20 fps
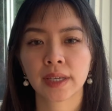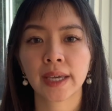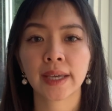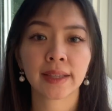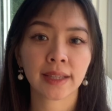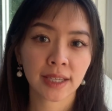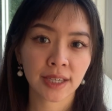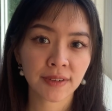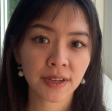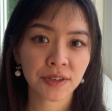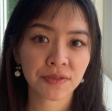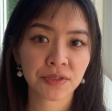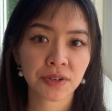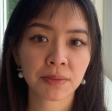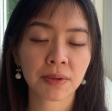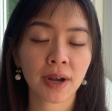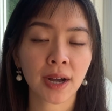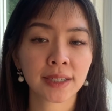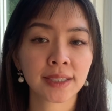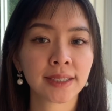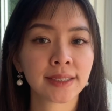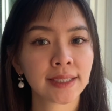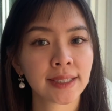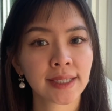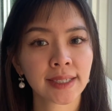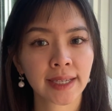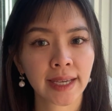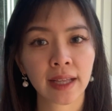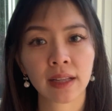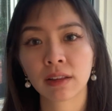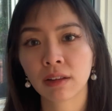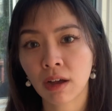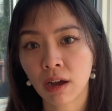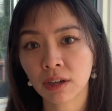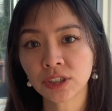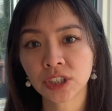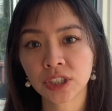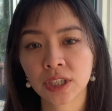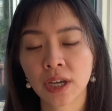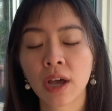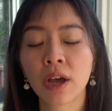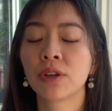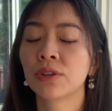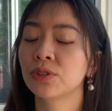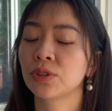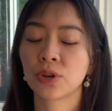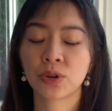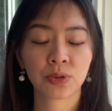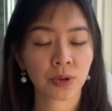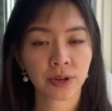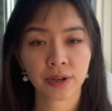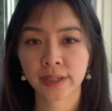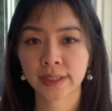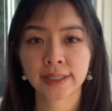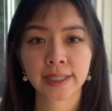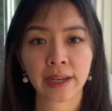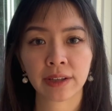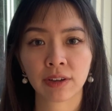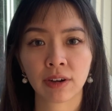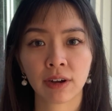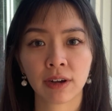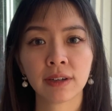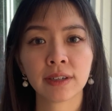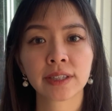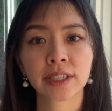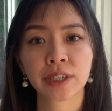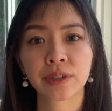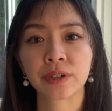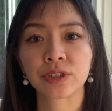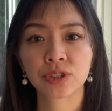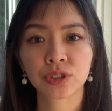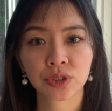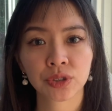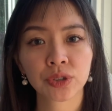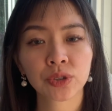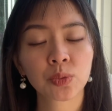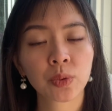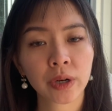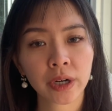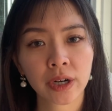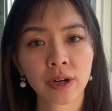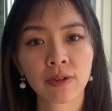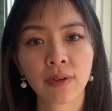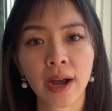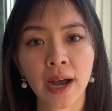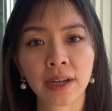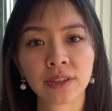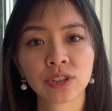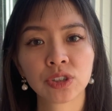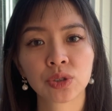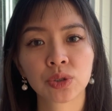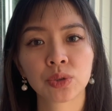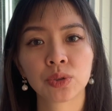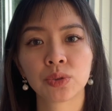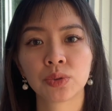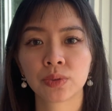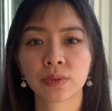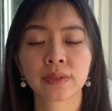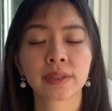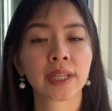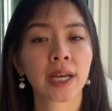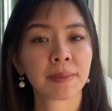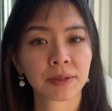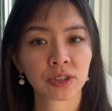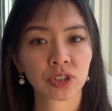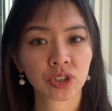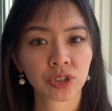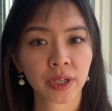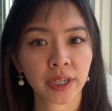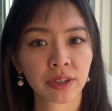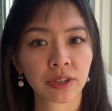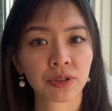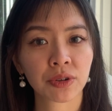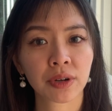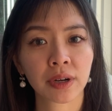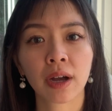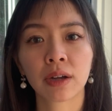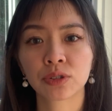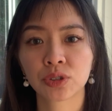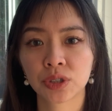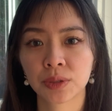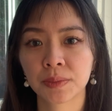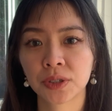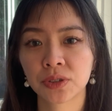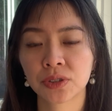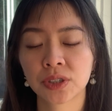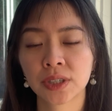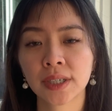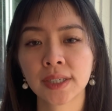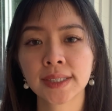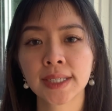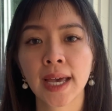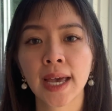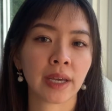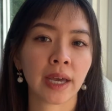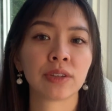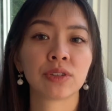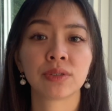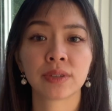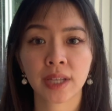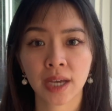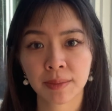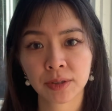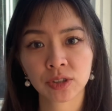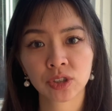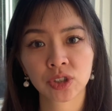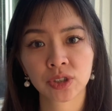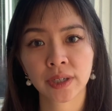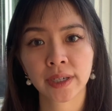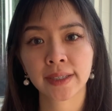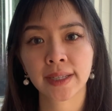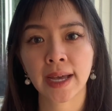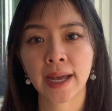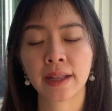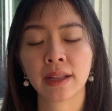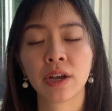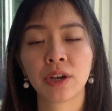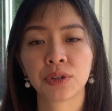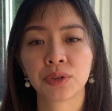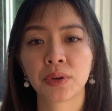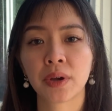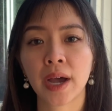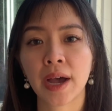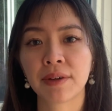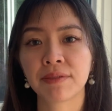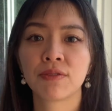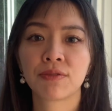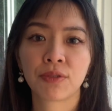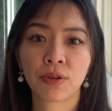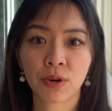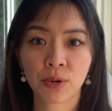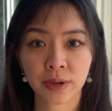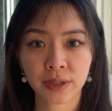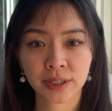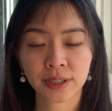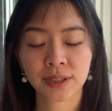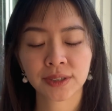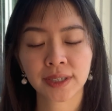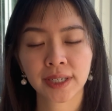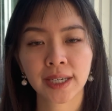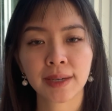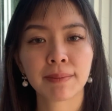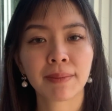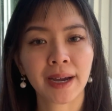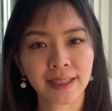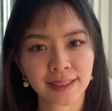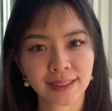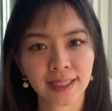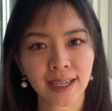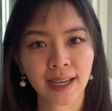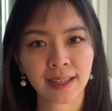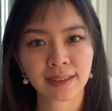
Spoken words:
And even if your project didn't get launched, no worries at all. There are still workarounds to demonstrate your contributions and to demonstrate that you have forward-looking mindset.